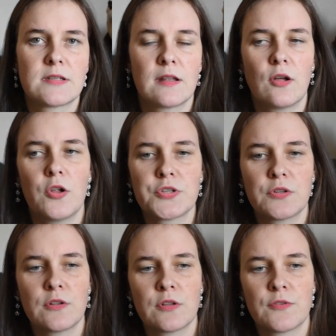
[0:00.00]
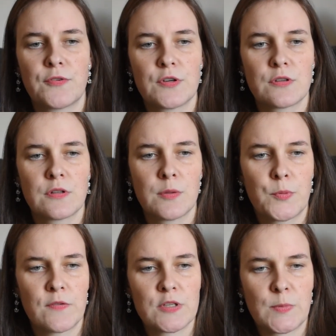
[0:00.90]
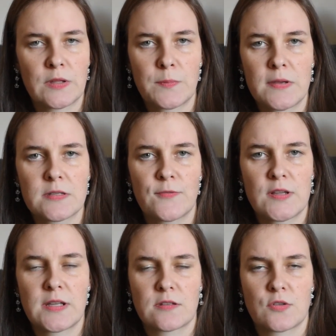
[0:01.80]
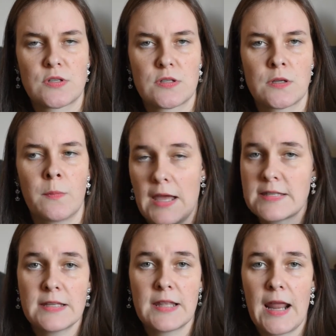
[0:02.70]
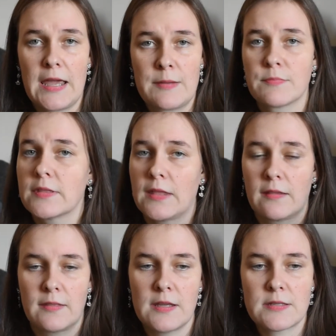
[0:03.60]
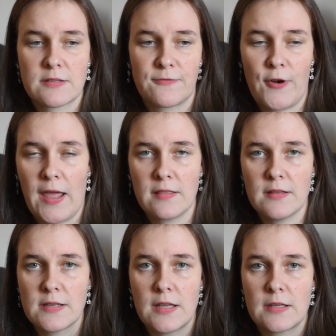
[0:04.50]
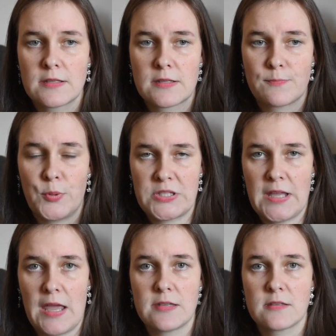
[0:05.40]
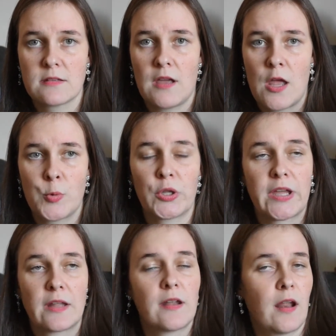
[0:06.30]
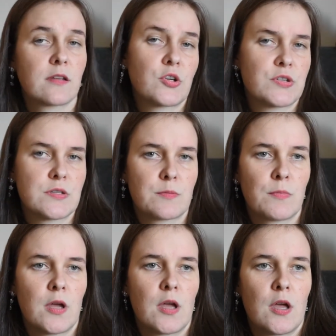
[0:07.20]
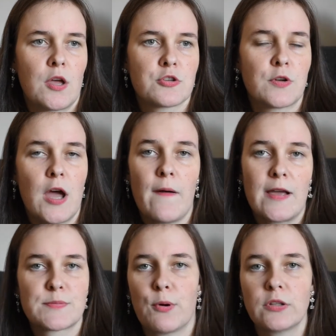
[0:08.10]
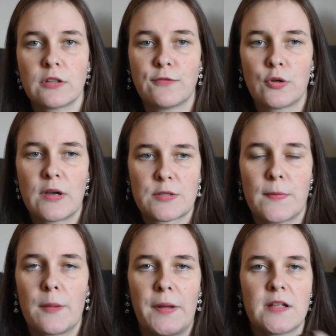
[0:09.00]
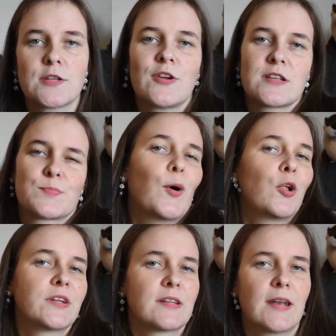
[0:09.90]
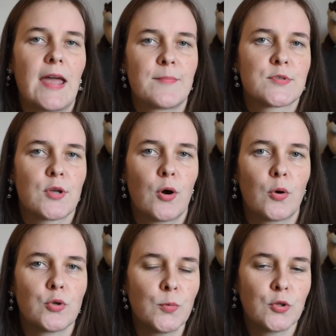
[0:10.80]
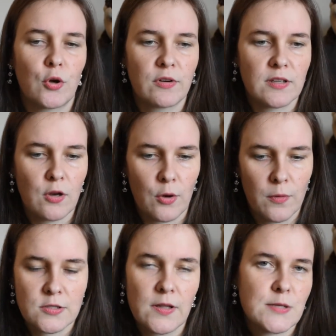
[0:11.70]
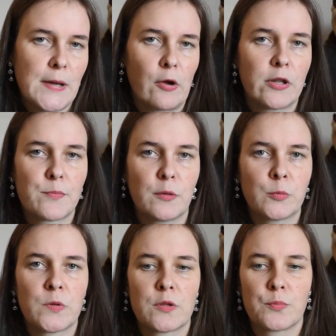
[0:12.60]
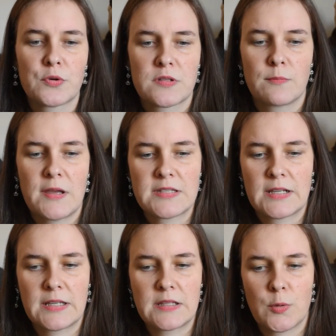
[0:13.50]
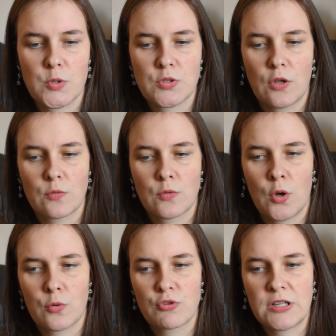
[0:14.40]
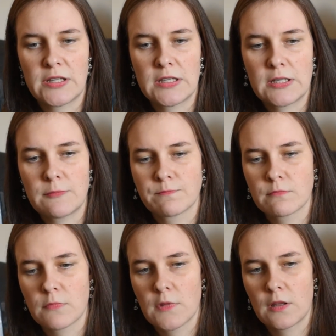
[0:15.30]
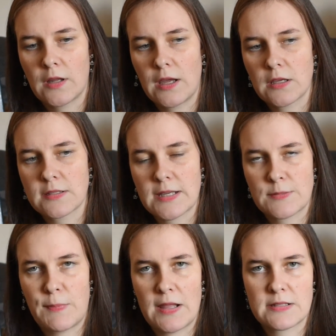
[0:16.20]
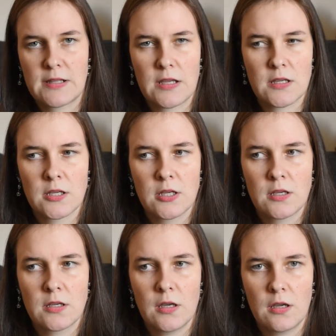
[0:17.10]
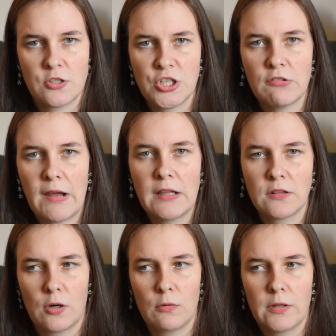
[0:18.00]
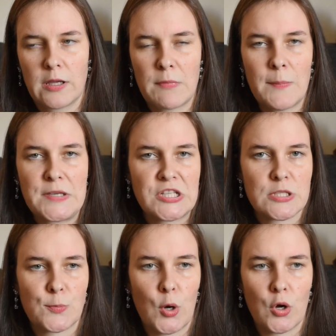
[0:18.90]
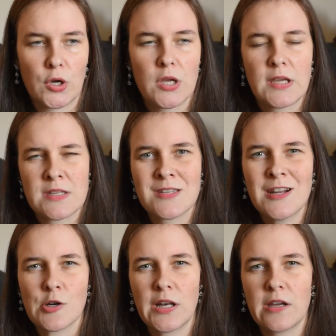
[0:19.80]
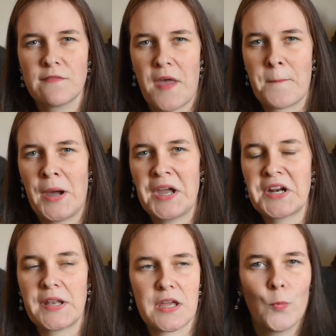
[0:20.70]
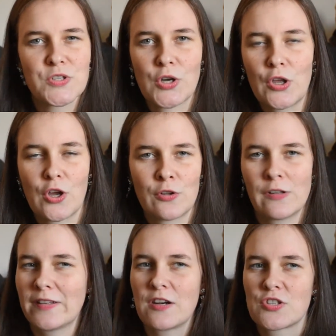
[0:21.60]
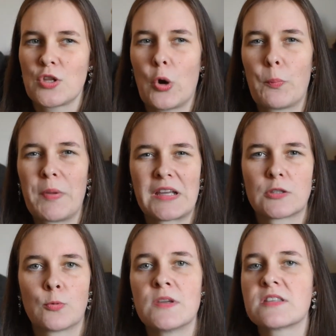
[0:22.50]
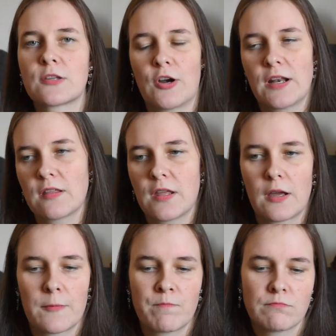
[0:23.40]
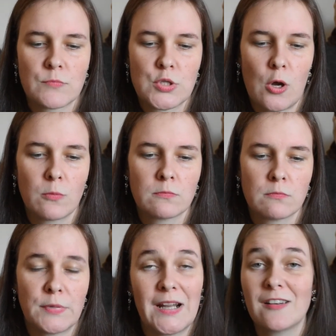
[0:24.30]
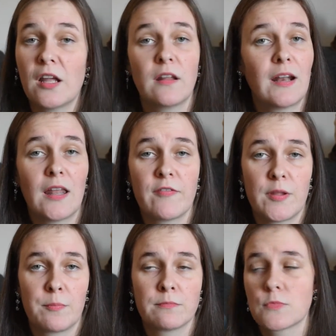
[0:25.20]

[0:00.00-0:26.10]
And also in the previous one, The Best Friend's Exorcism, it's in the name that this friend is possessed and will get an exorcism. So now I spoiled it for you as well, but it's already spoiled in the name, so you would already know. So that's my only problem the book, that basically there was no really like suspense, like is she right though? Like maybe she's wrong. Is he really a vampire? Like, what's going on? You know, there is no big twist or anything. So, but other than that, I love them.